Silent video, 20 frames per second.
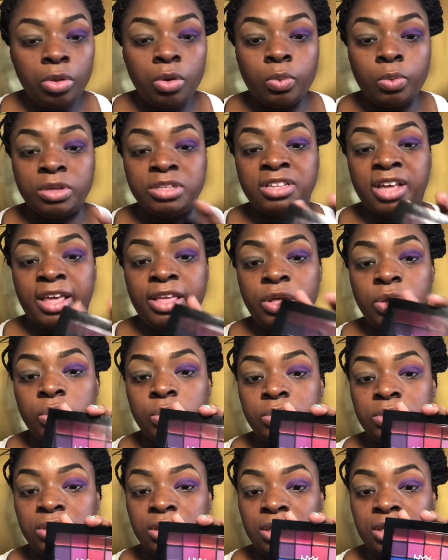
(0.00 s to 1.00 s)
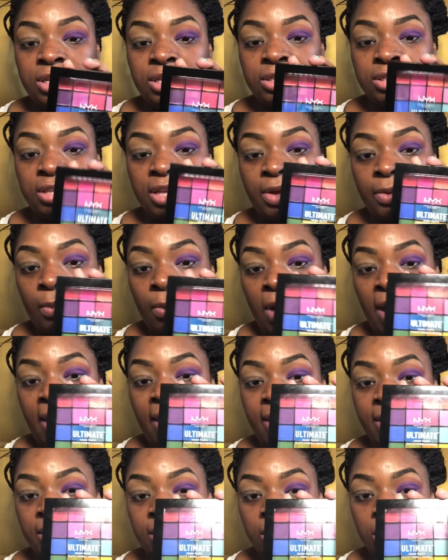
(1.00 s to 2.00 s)
was I used this
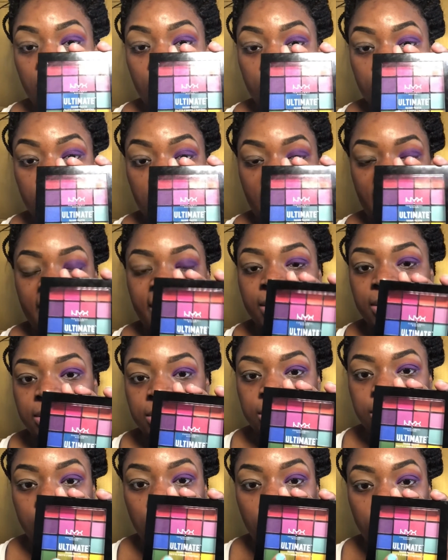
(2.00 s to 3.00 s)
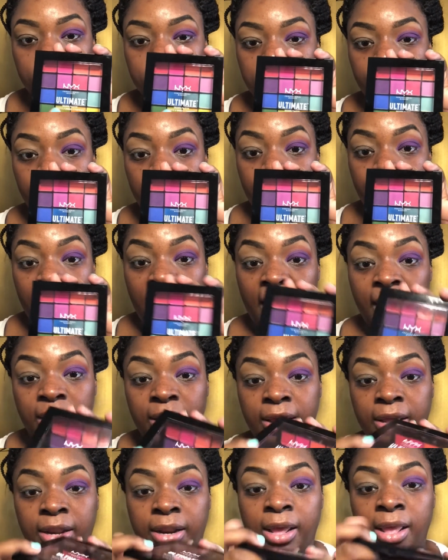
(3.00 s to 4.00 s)
NYX Ultimate
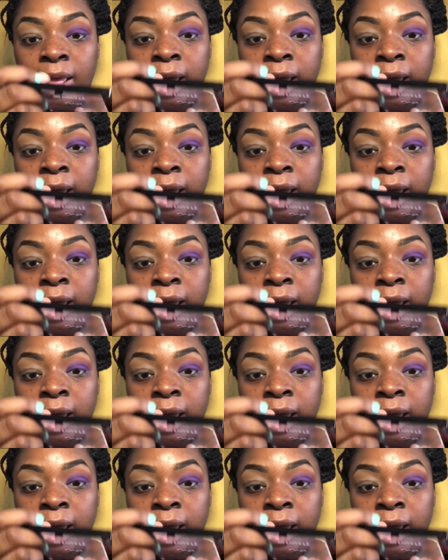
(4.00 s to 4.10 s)
palette,